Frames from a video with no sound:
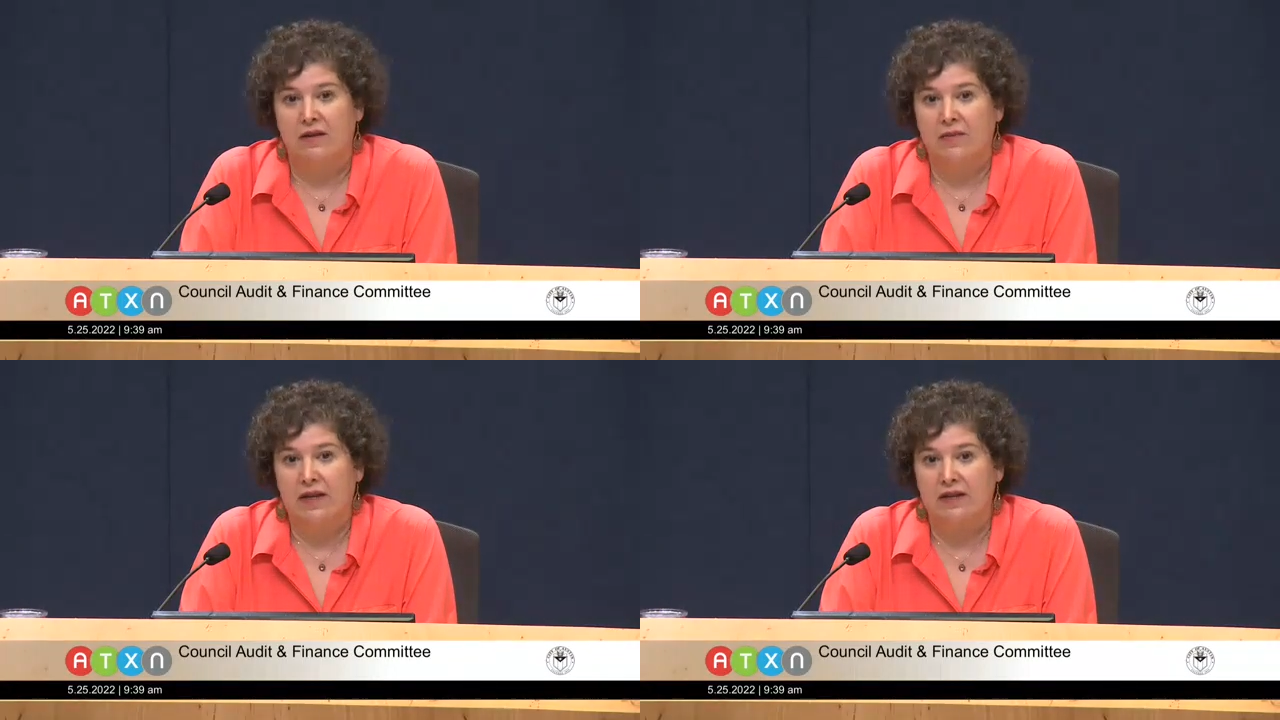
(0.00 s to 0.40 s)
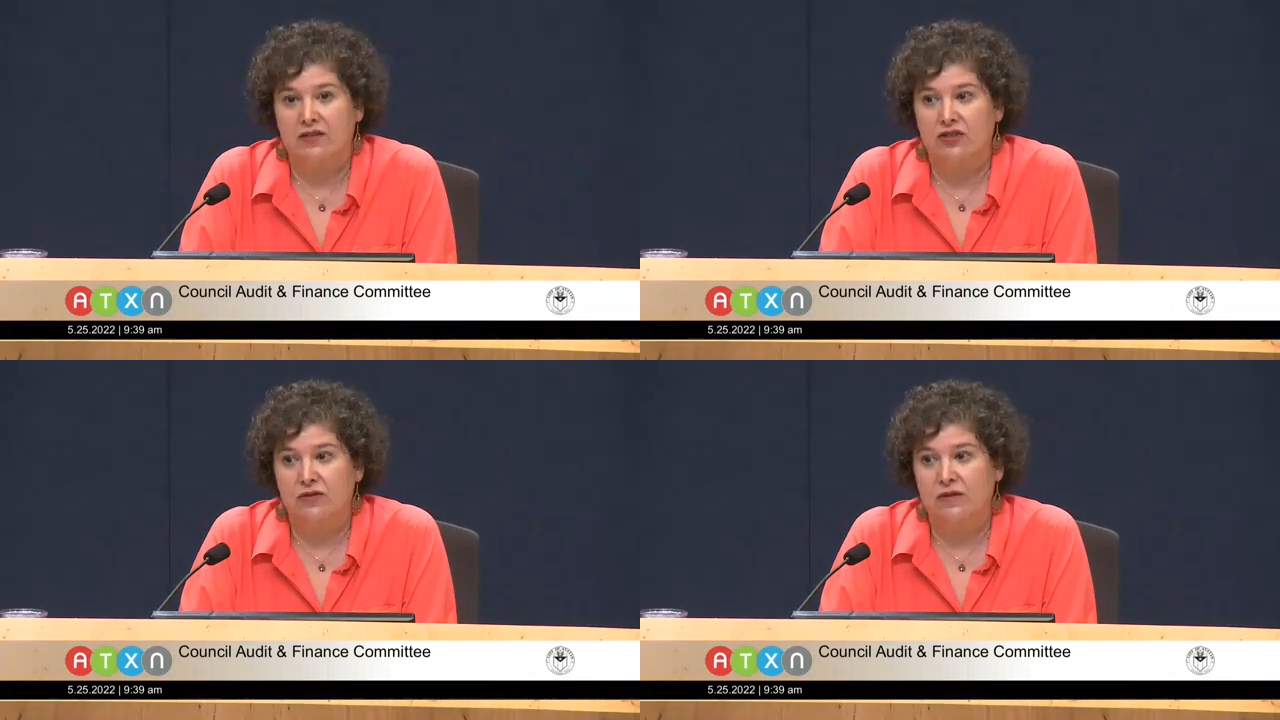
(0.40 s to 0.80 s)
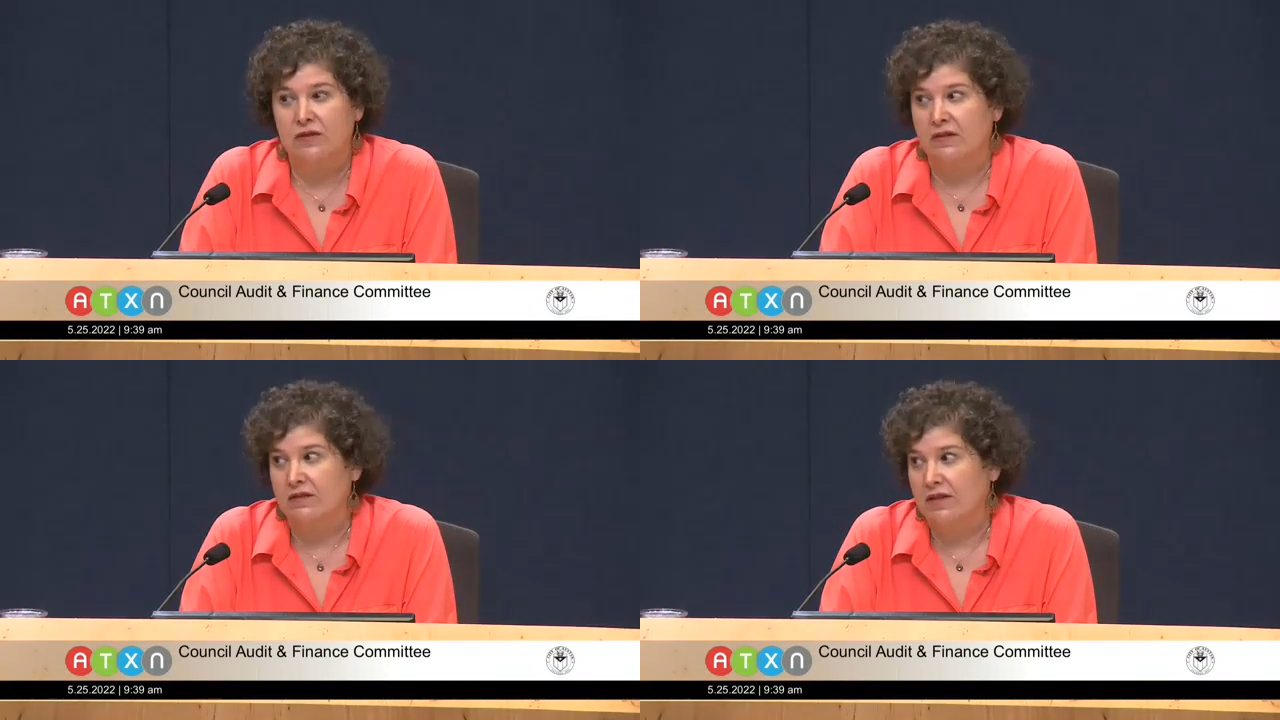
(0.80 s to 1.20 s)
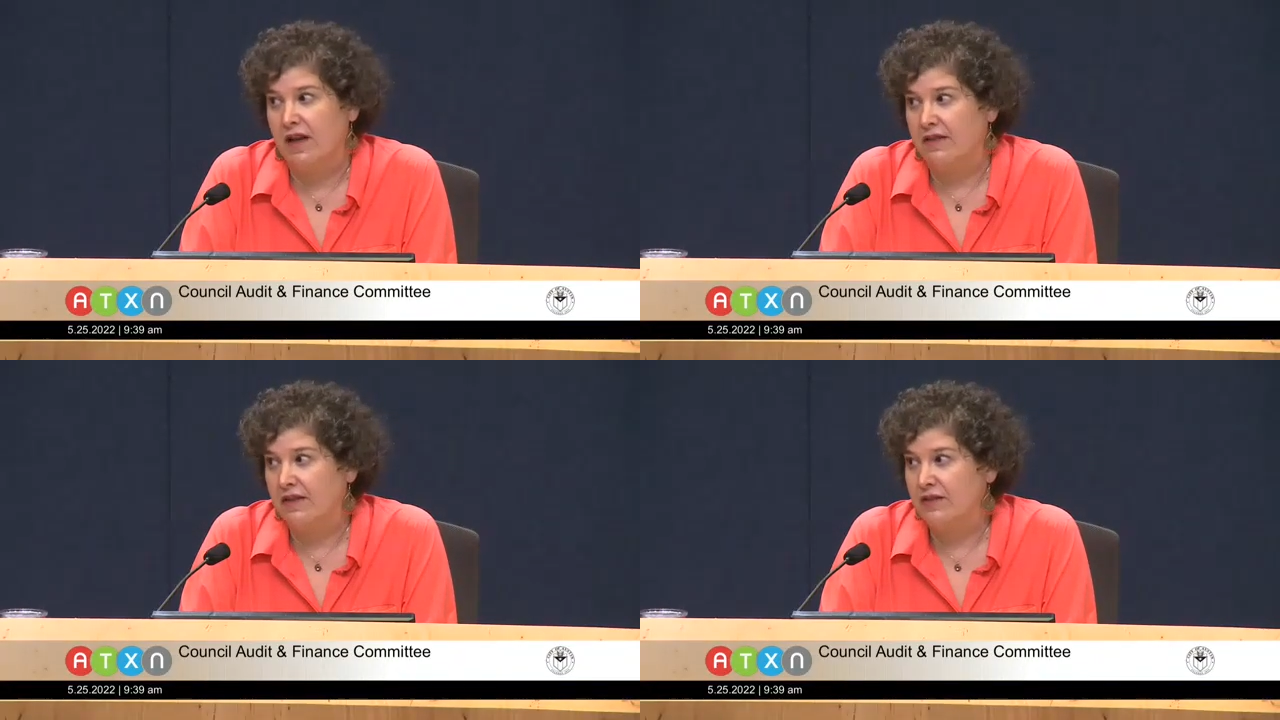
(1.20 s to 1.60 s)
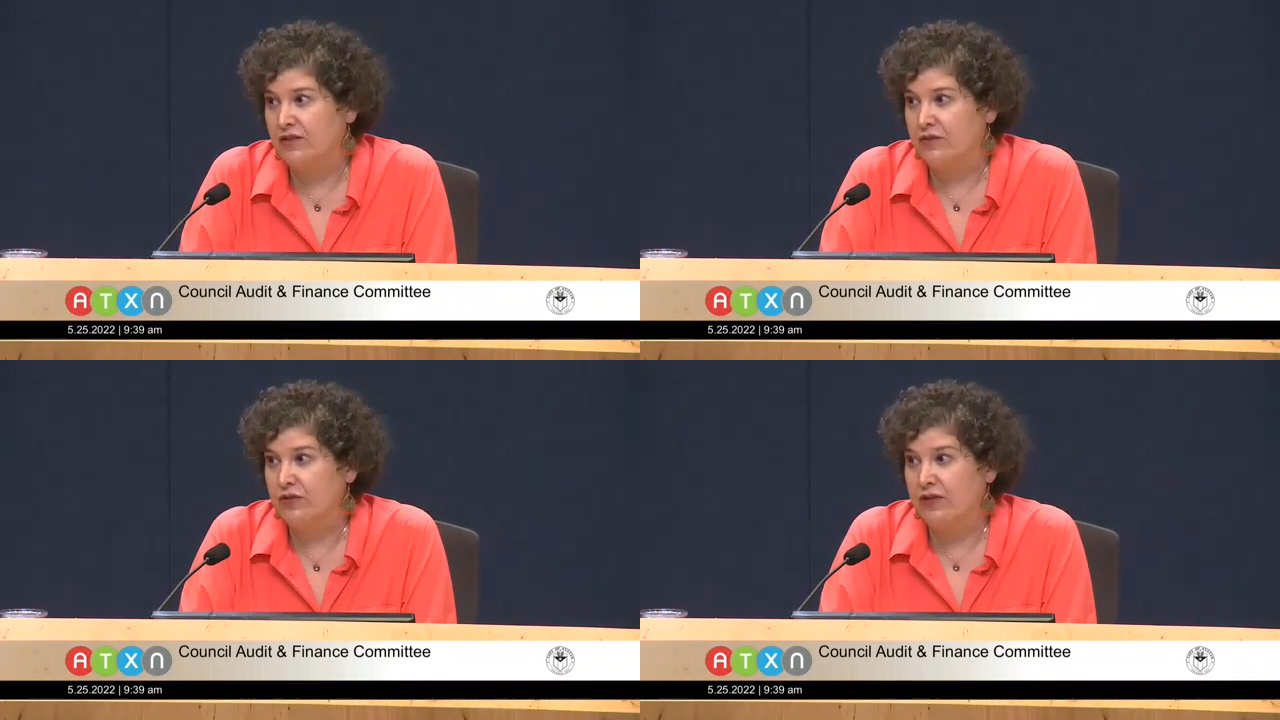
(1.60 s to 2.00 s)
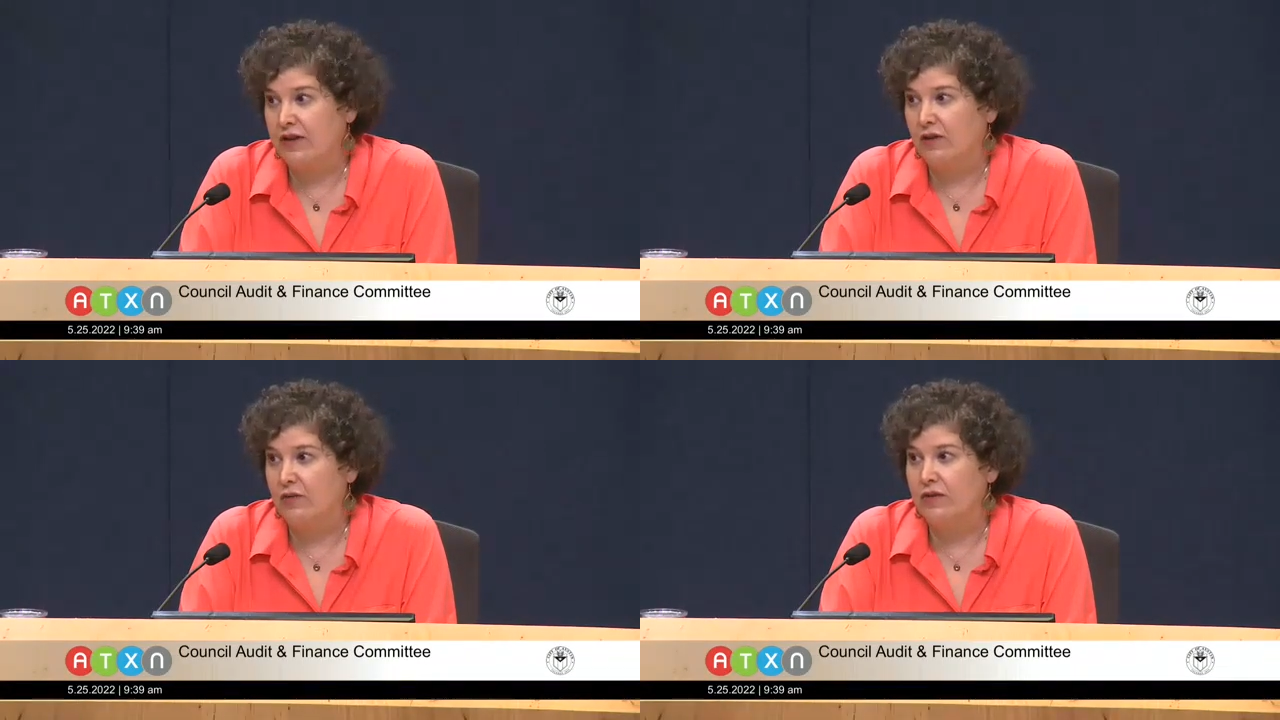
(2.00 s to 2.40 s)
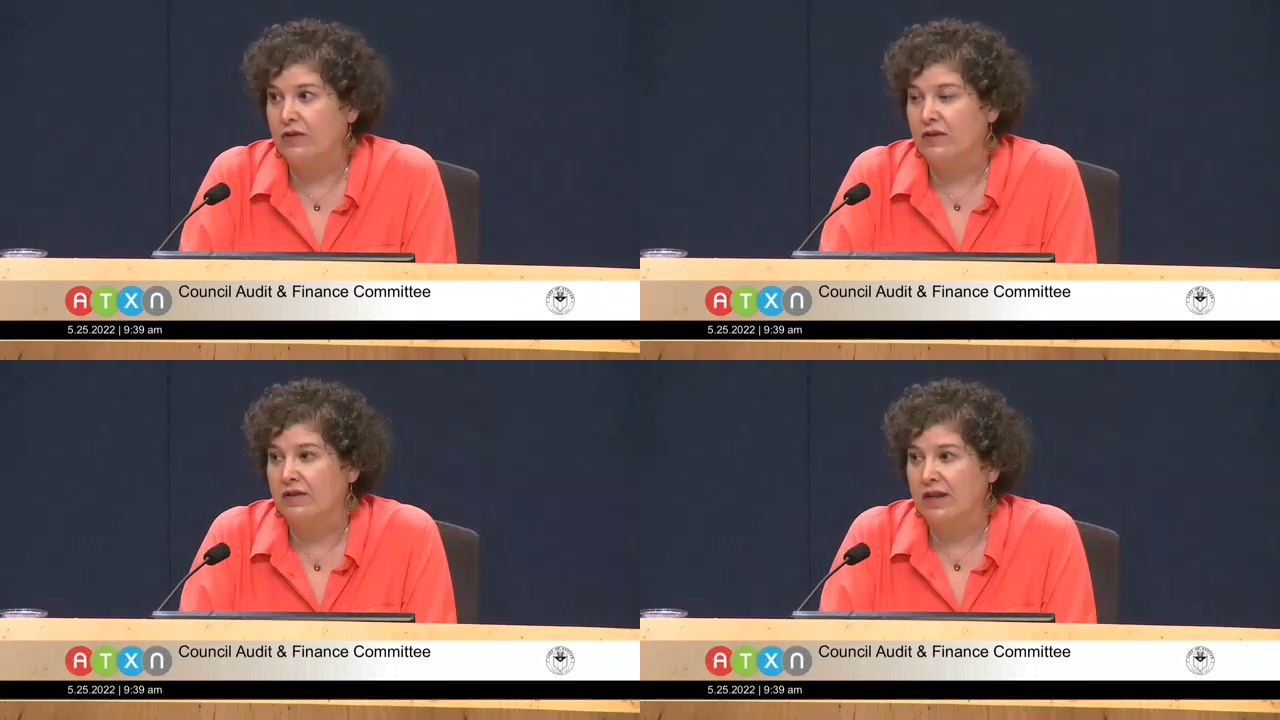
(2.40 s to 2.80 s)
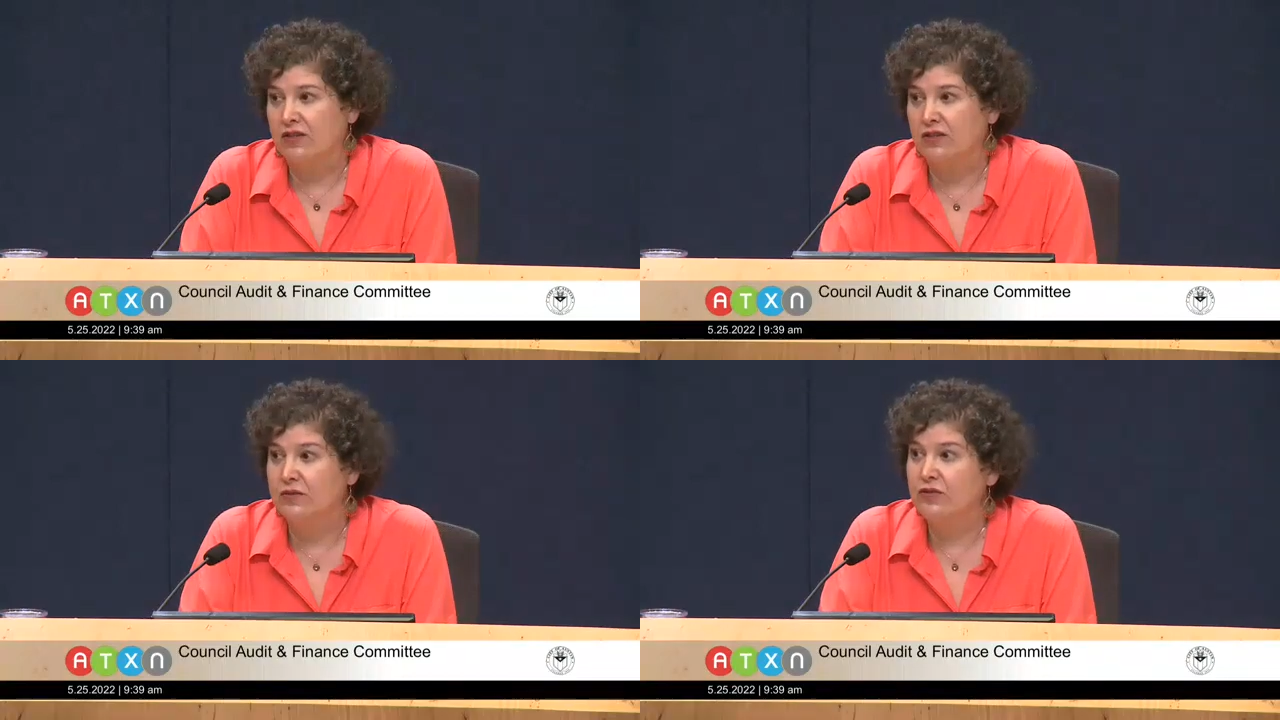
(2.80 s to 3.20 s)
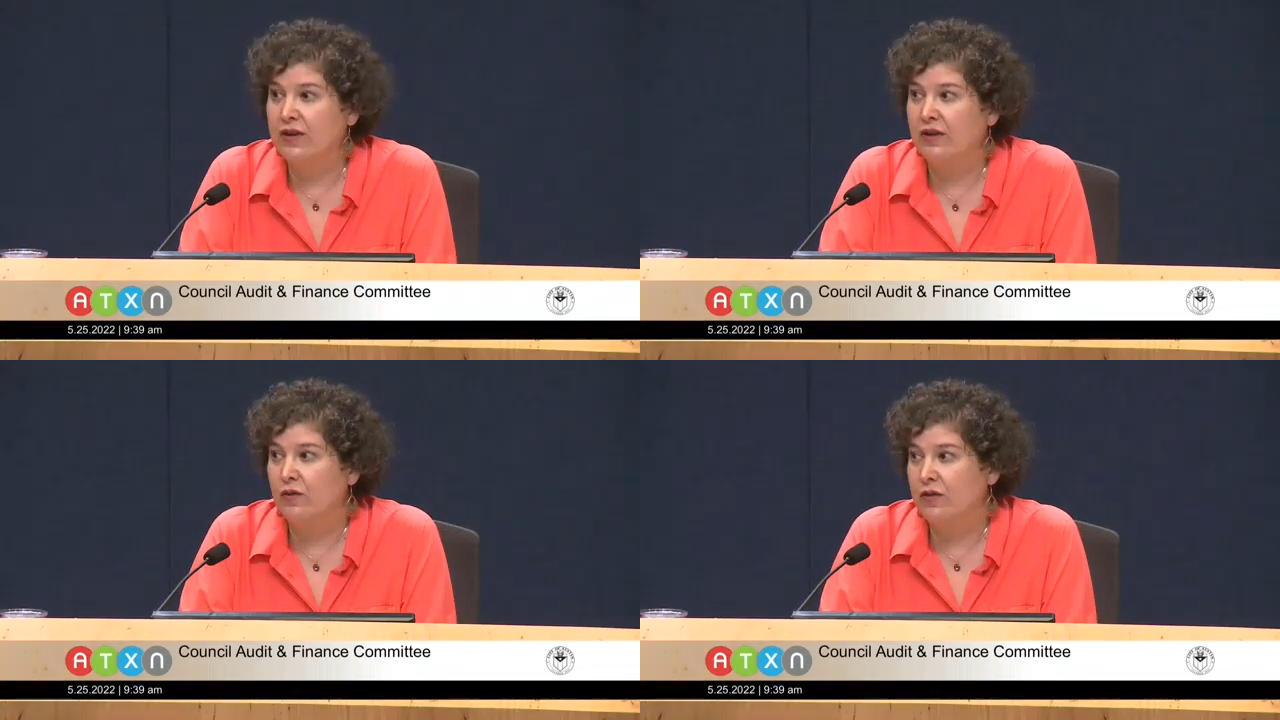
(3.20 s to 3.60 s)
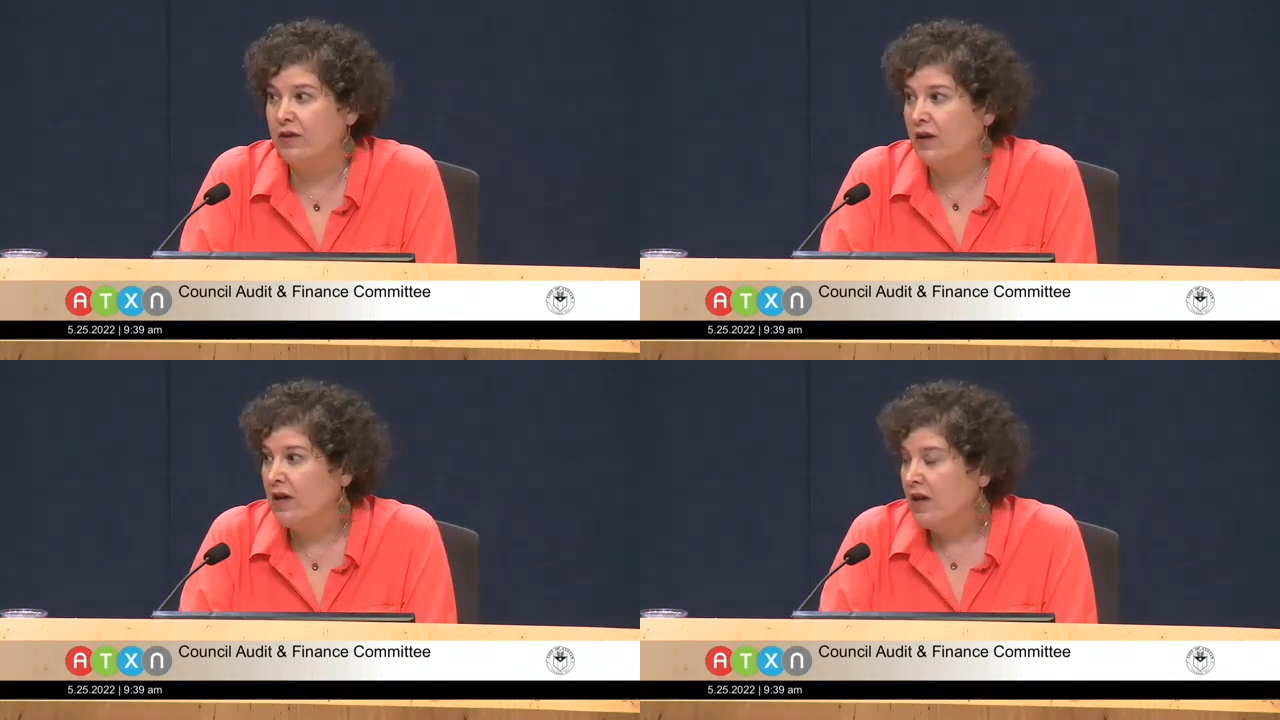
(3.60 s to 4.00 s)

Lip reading: making sure that there's a restraining order, not just a restraining order,